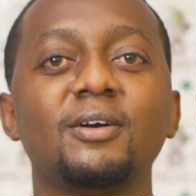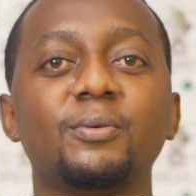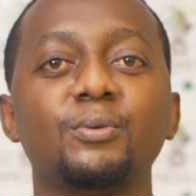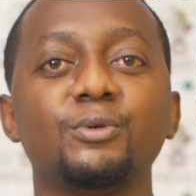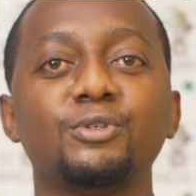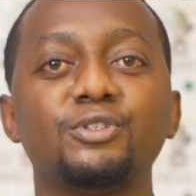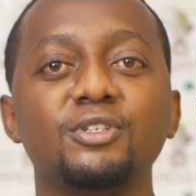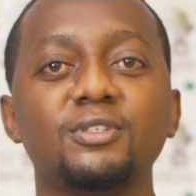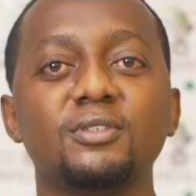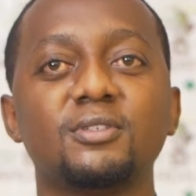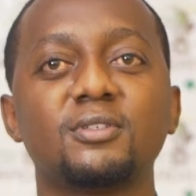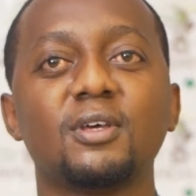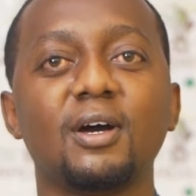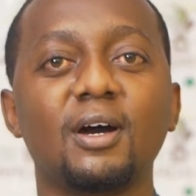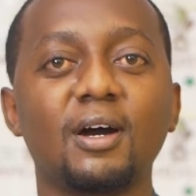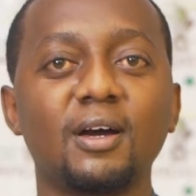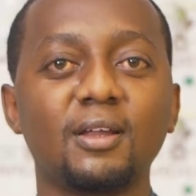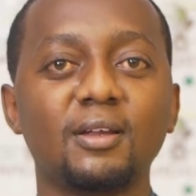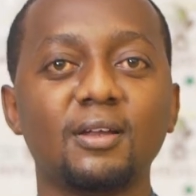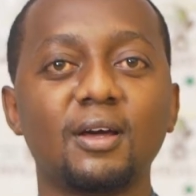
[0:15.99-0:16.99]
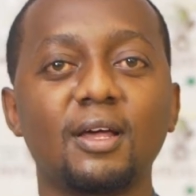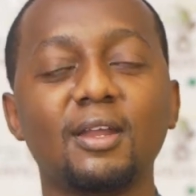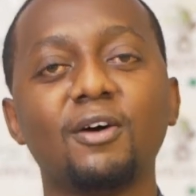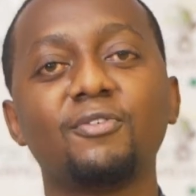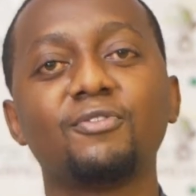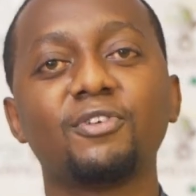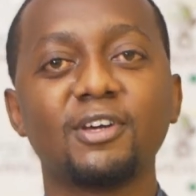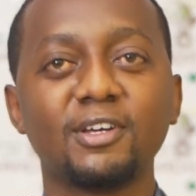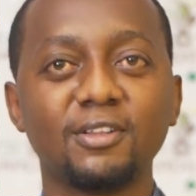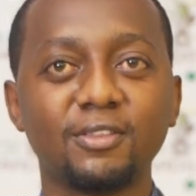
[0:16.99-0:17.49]
which is an
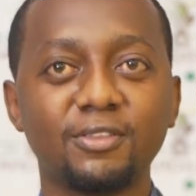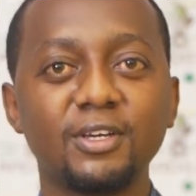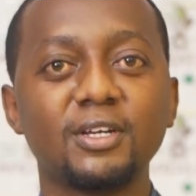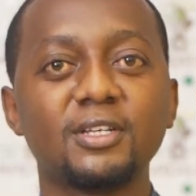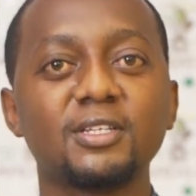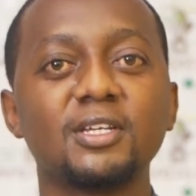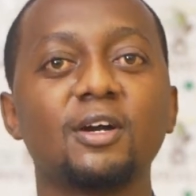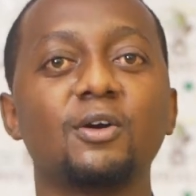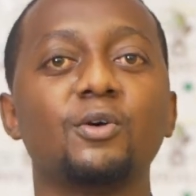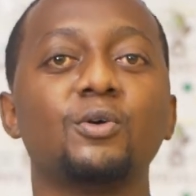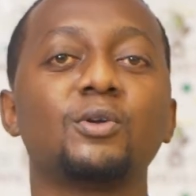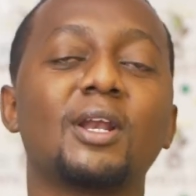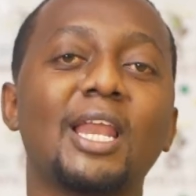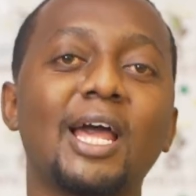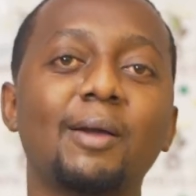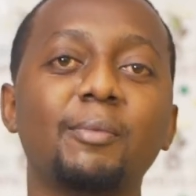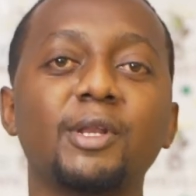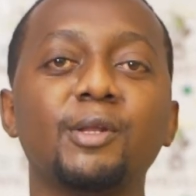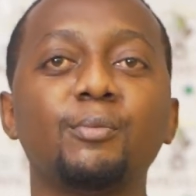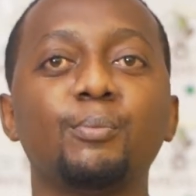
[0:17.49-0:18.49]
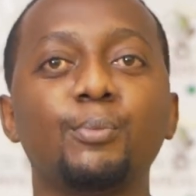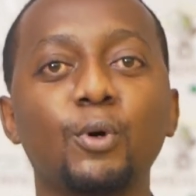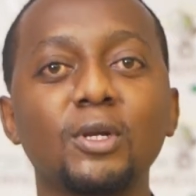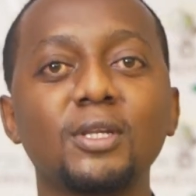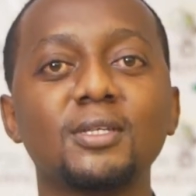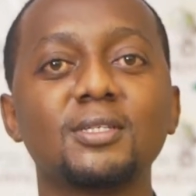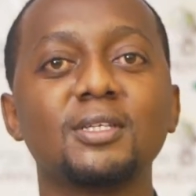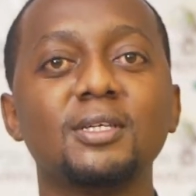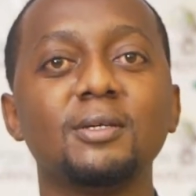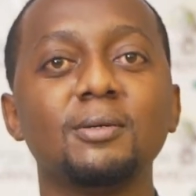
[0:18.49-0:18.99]
African think tank on climate and
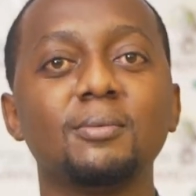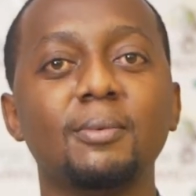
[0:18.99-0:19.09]
policy,